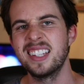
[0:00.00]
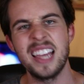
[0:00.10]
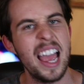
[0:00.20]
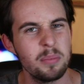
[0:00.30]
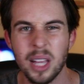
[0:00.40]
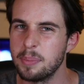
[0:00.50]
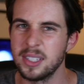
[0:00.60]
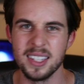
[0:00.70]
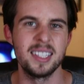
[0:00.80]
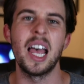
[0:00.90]
time
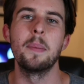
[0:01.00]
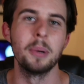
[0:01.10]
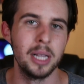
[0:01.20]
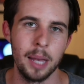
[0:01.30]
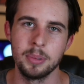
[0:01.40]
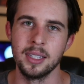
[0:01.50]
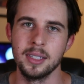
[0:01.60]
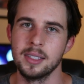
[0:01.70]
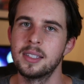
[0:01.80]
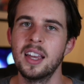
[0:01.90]
lapses,
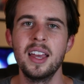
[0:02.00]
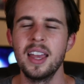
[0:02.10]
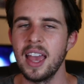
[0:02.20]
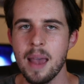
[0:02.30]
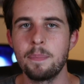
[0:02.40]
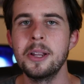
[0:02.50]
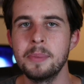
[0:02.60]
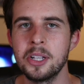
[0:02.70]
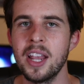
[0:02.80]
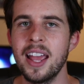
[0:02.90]
hyperlapses, pretty
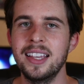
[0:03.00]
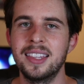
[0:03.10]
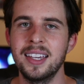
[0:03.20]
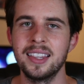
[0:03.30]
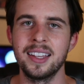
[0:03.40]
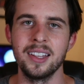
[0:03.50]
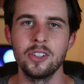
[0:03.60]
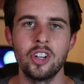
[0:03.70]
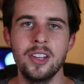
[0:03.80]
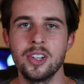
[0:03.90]
much anything that
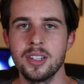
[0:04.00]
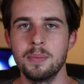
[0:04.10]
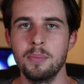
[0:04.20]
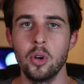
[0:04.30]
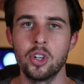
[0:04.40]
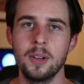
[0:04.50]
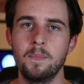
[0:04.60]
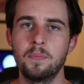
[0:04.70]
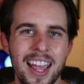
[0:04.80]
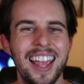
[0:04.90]
changes
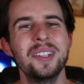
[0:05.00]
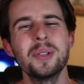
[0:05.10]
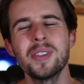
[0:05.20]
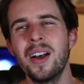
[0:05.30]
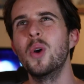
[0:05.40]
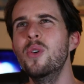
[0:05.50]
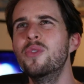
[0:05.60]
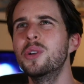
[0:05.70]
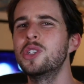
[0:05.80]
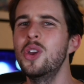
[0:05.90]
motion. And there's
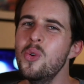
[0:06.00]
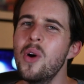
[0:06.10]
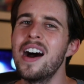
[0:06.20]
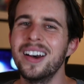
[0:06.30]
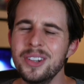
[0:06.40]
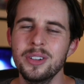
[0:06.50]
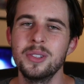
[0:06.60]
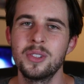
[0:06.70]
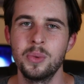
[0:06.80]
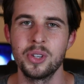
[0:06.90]
over
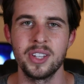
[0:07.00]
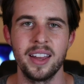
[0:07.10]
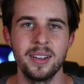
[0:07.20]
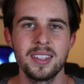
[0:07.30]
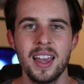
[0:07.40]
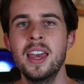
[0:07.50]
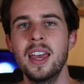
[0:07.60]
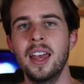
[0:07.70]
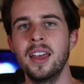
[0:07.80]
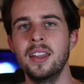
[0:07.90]
200 swoosh sounds.
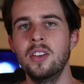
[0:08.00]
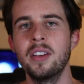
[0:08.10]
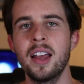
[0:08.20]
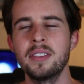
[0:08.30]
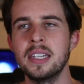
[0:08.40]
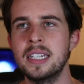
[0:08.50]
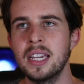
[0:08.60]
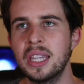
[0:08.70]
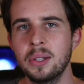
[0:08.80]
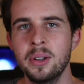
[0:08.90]
And you're gonna have to
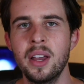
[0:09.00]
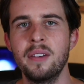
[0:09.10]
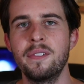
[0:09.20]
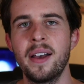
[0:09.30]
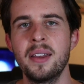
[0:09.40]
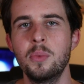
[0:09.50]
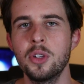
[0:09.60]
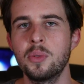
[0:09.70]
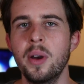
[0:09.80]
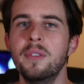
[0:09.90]
dig through and find
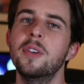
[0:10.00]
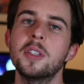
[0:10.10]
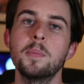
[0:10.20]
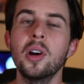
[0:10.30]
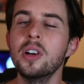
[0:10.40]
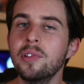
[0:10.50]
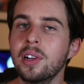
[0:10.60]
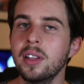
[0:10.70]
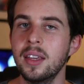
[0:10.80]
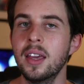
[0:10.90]
which one fits
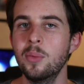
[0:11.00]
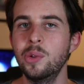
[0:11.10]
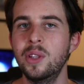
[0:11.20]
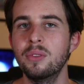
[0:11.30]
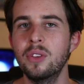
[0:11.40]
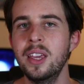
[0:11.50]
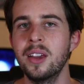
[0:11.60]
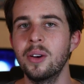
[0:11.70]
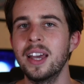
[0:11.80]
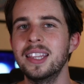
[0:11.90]
perfectly with your
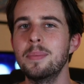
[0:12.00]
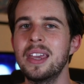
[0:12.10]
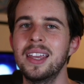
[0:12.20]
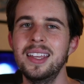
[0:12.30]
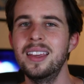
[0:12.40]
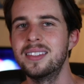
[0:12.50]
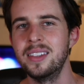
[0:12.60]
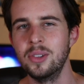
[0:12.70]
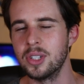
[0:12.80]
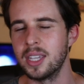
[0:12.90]
video, and they make it
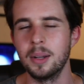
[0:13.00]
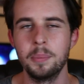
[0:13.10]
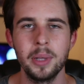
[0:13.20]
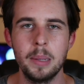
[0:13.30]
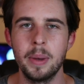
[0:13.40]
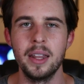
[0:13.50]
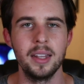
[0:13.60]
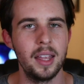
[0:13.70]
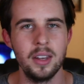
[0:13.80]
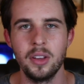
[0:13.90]
easy. You just hit a play
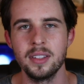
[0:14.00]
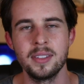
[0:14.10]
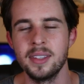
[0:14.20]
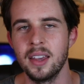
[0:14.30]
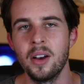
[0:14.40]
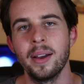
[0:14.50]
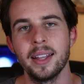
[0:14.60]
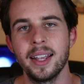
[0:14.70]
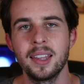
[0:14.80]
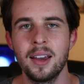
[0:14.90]
button and you can see, oh, I
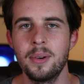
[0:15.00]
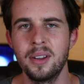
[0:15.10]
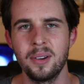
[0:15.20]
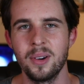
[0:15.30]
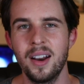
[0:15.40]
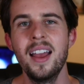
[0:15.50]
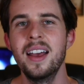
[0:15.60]
like that one, or